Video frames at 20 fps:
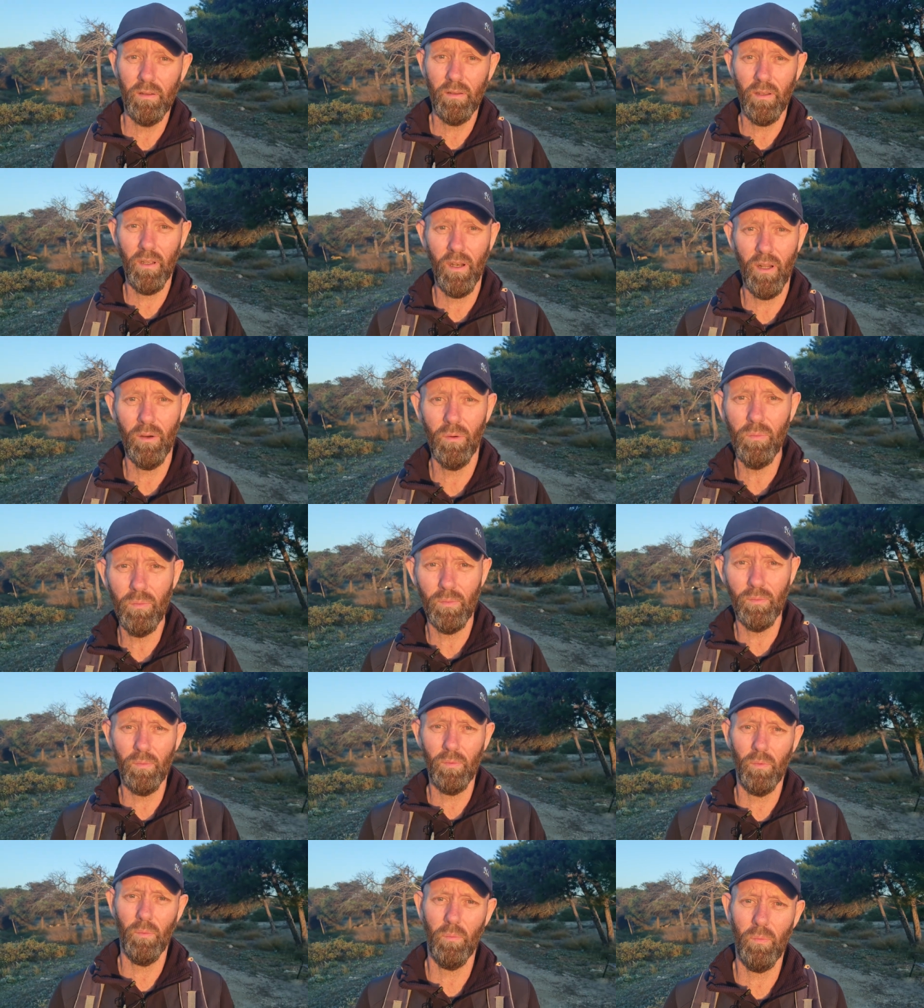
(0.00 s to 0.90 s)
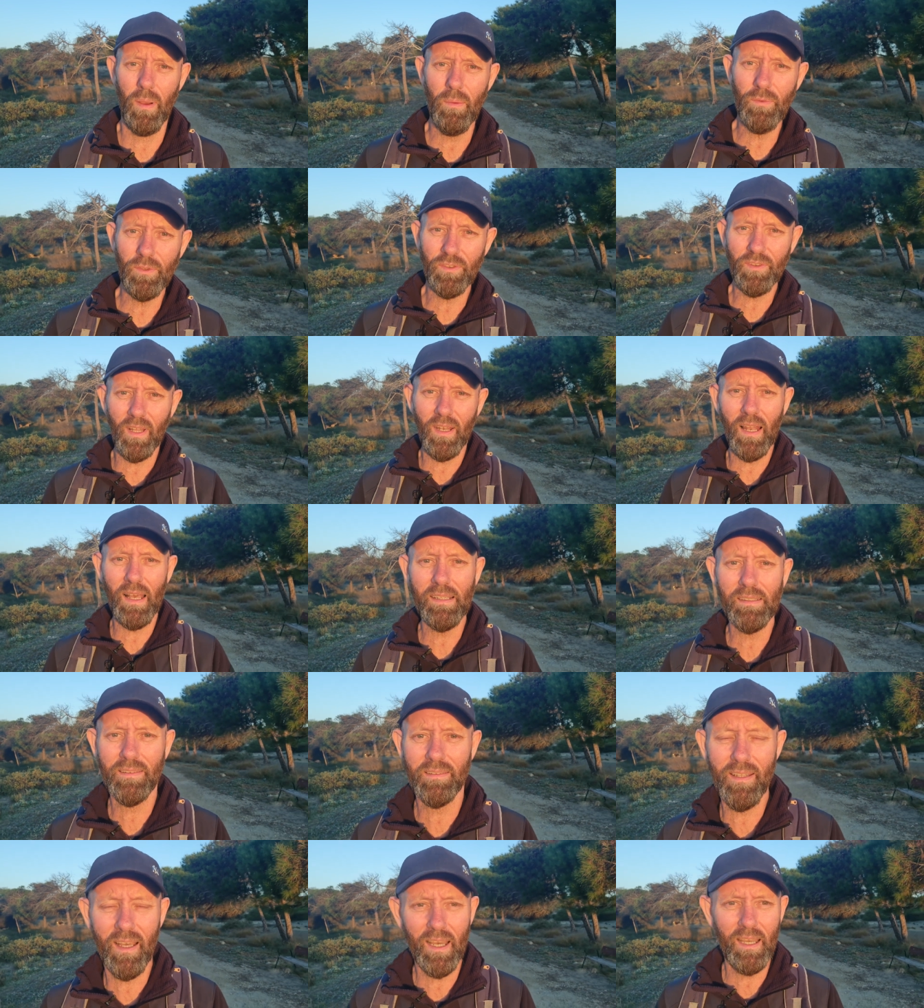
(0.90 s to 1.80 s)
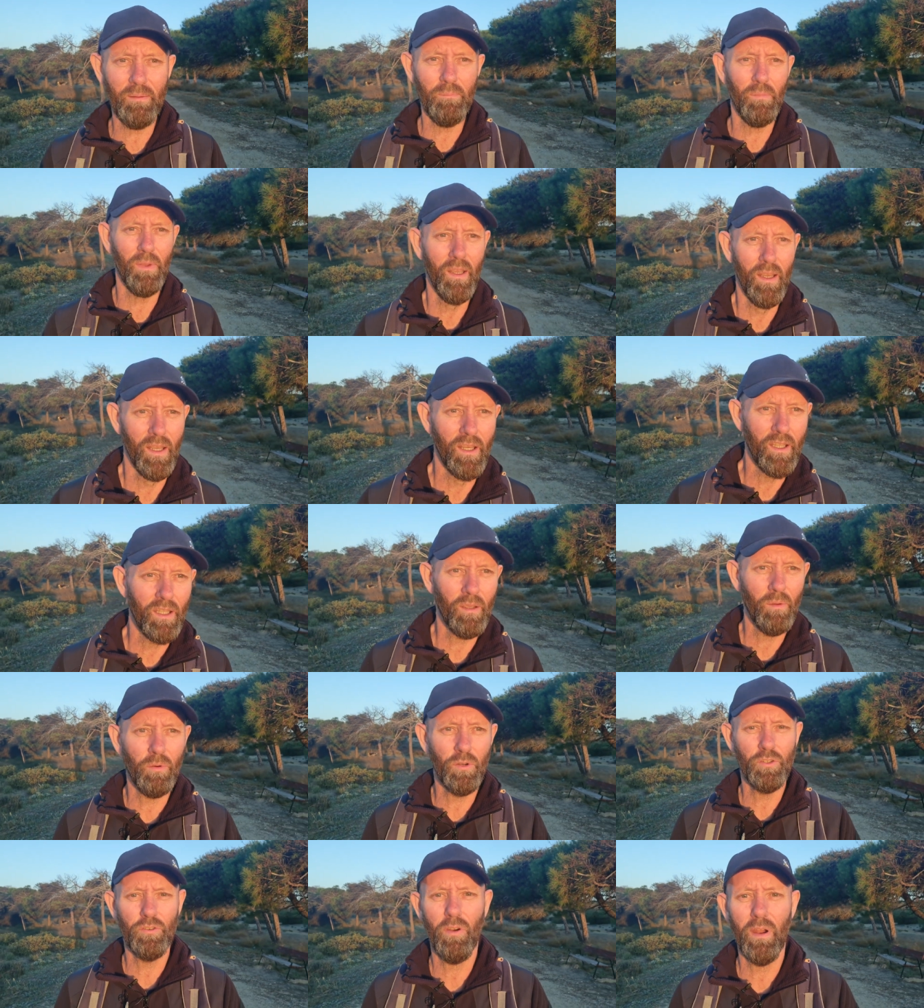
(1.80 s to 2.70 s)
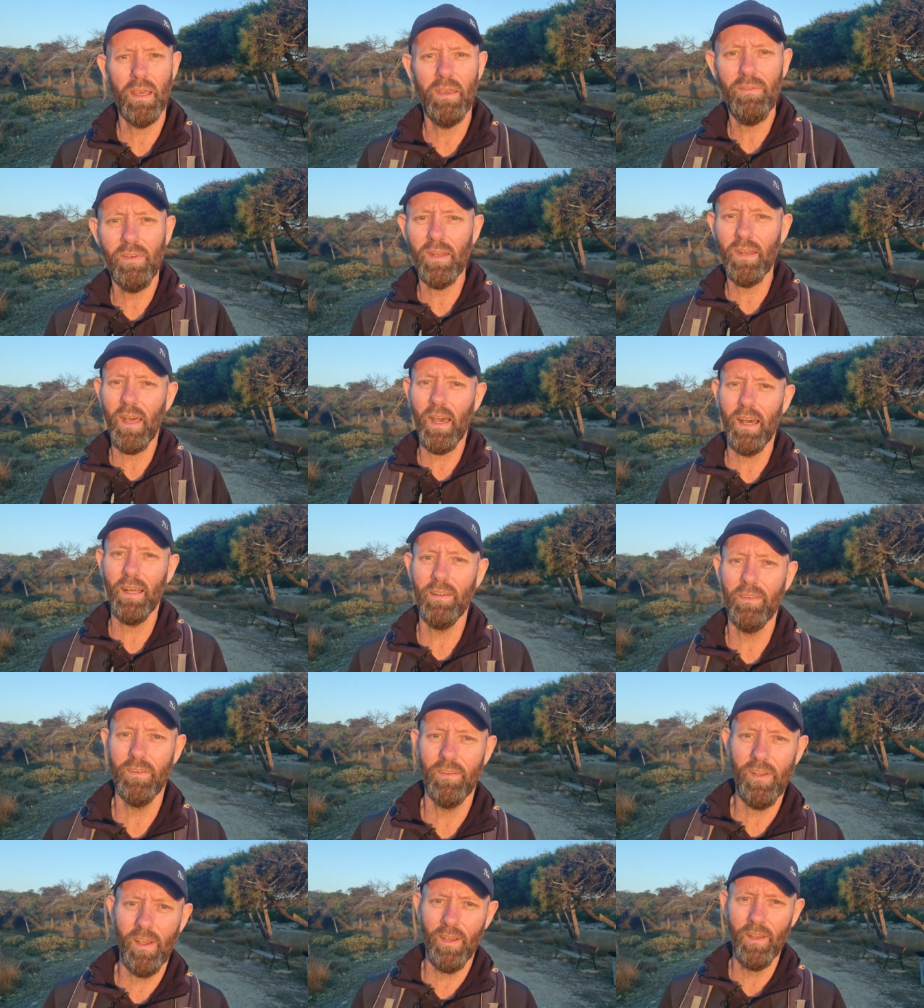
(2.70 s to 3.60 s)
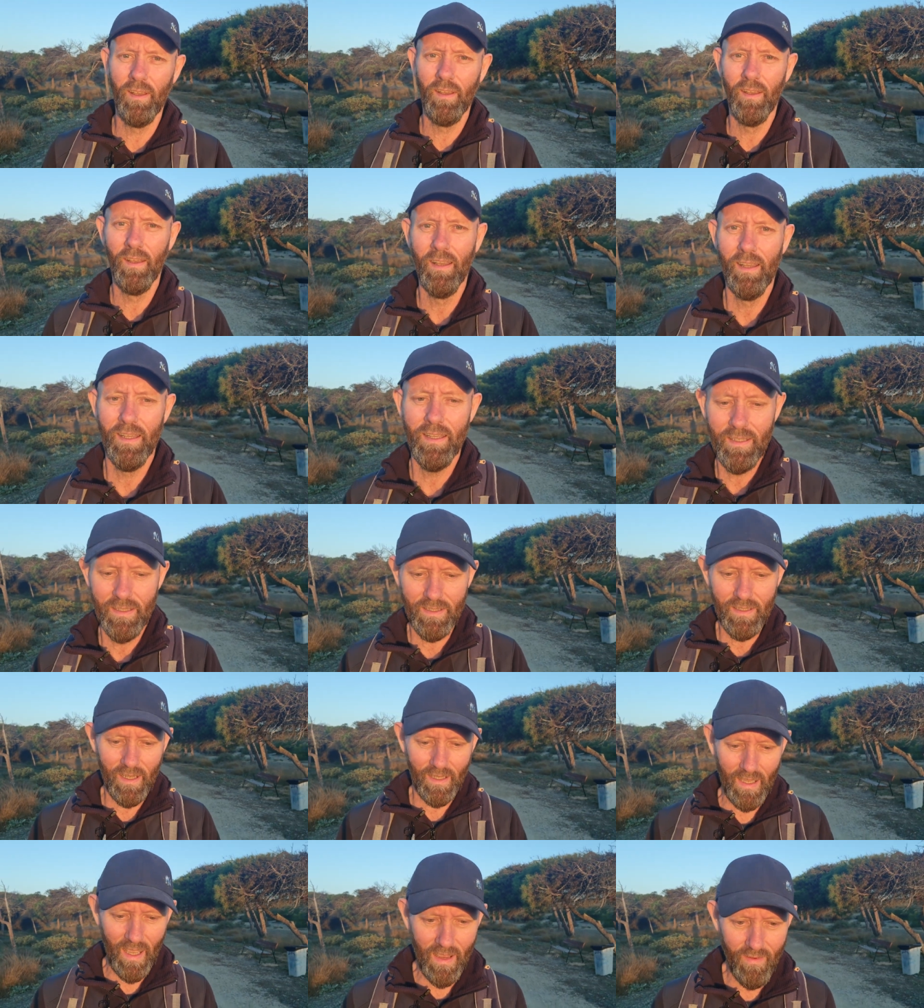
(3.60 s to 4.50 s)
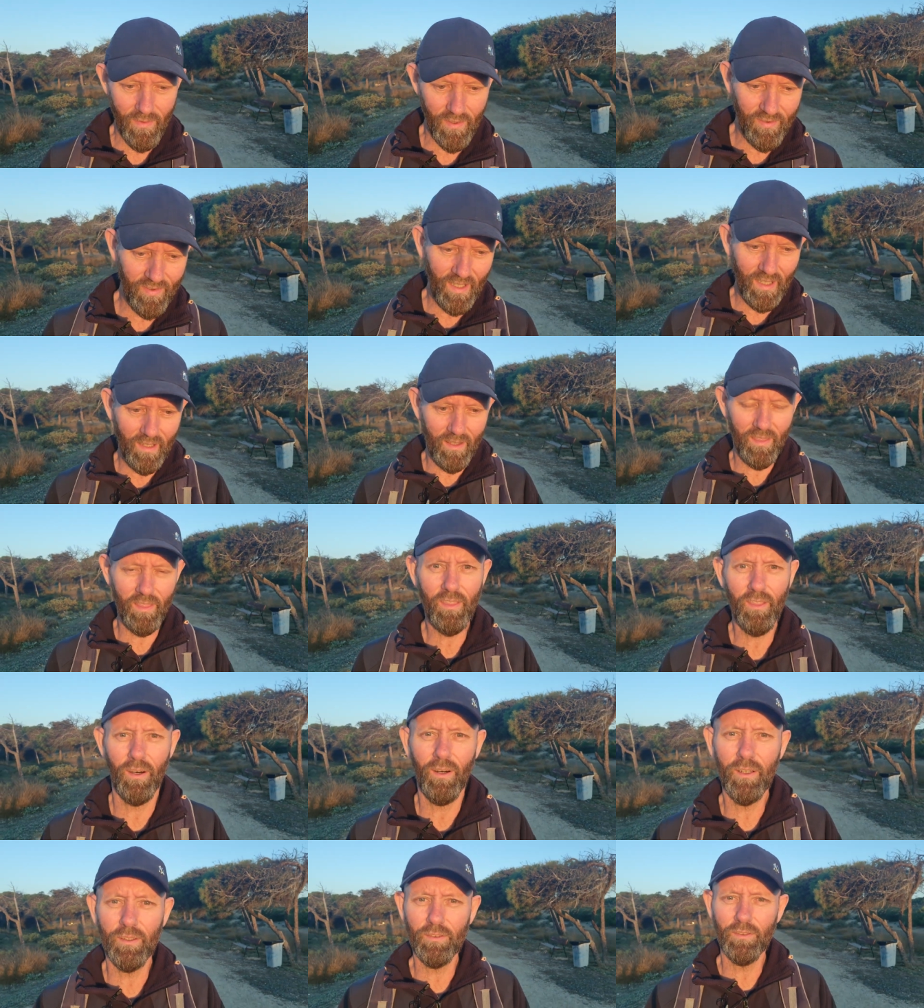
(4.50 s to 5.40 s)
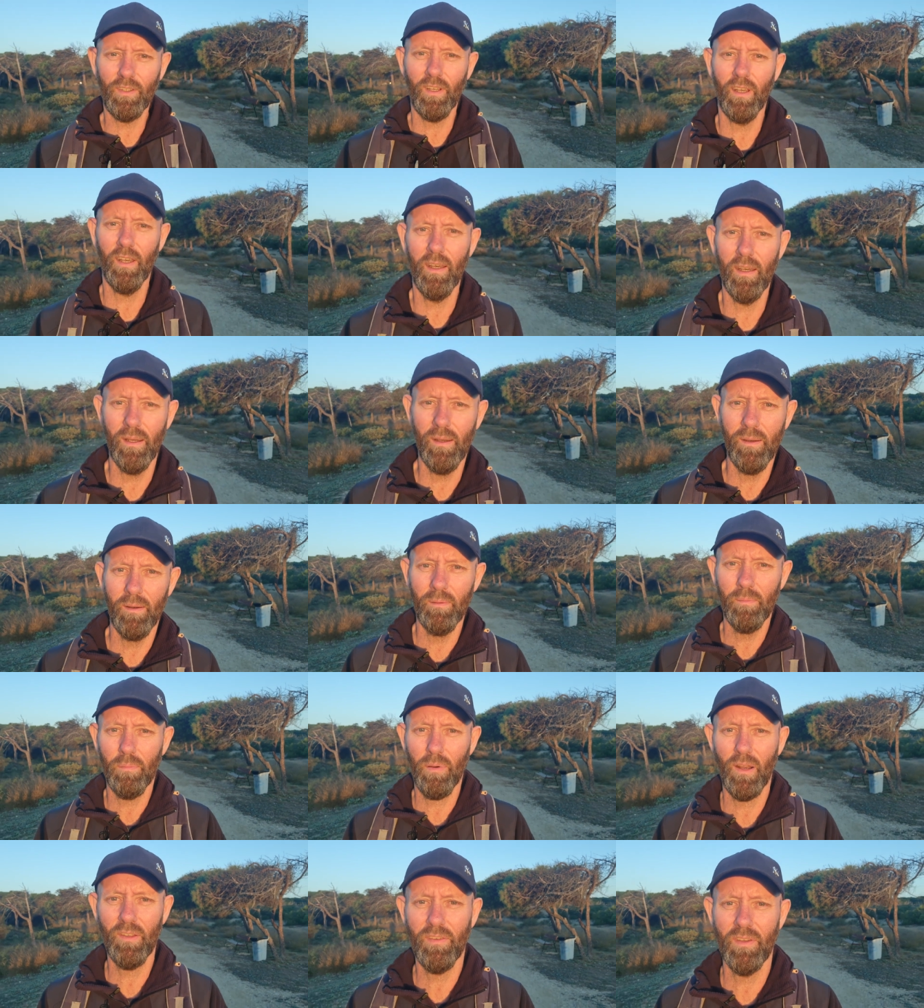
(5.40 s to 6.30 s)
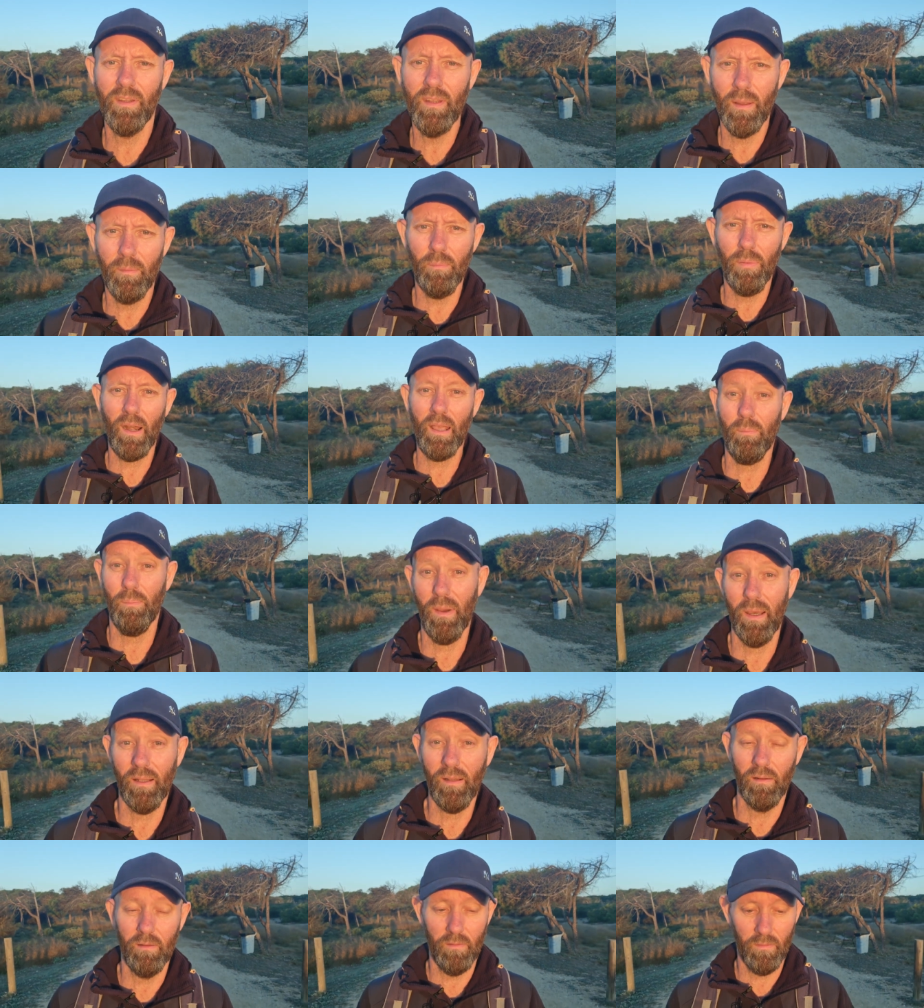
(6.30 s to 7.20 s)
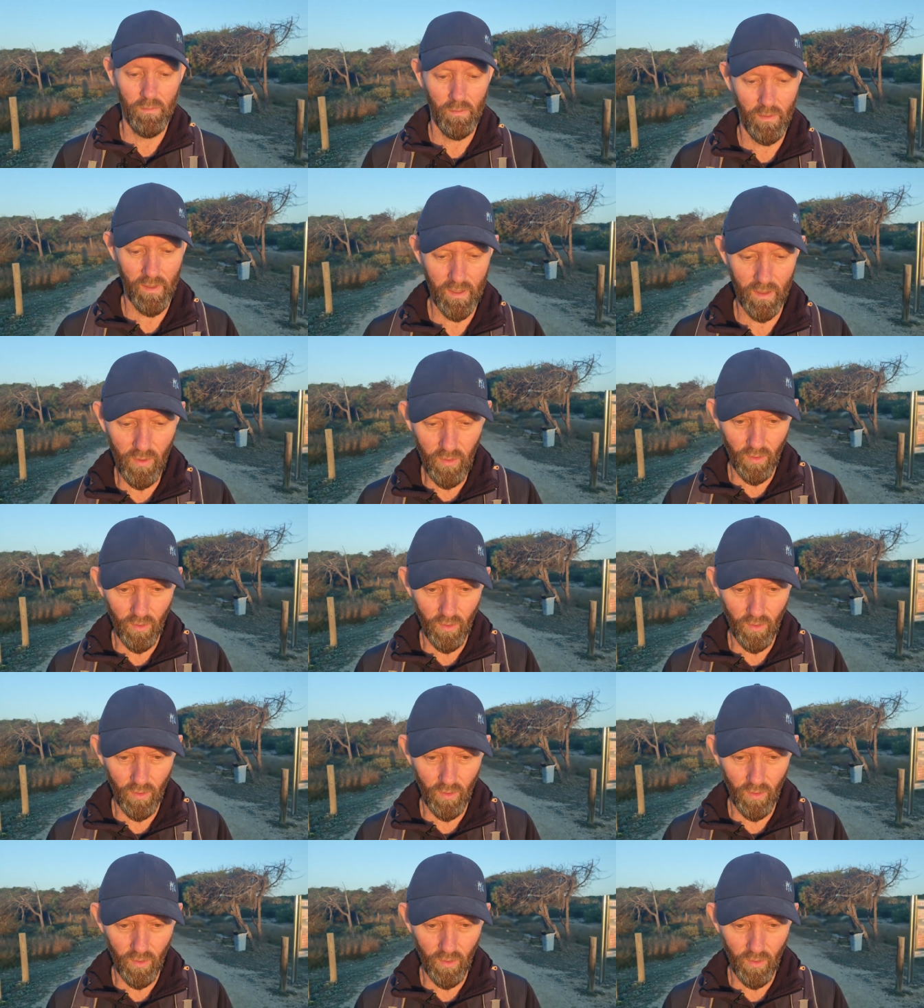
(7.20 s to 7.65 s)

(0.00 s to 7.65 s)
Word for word: You know, when was the last time you were driving and you gave a second thought to pressing the brake pedal, right?